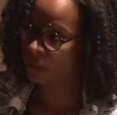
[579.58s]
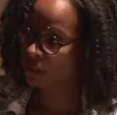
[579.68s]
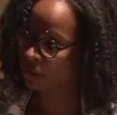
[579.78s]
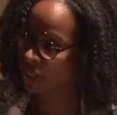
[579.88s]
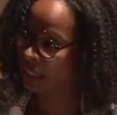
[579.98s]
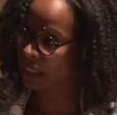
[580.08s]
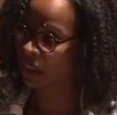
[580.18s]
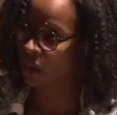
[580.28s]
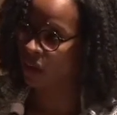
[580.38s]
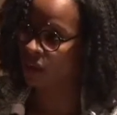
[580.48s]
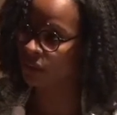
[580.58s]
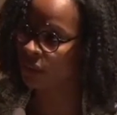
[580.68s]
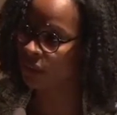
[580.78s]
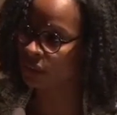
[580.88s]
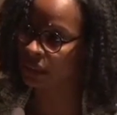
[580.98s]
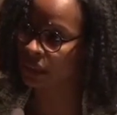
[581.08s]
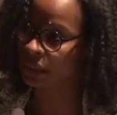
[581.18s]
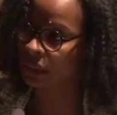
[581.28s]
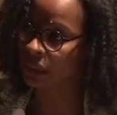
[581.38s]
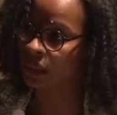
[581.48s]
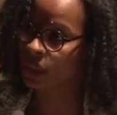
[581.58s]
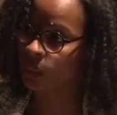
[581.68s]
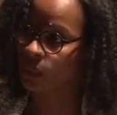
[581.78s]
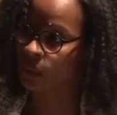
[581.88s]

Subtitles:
fighting off a grizzly with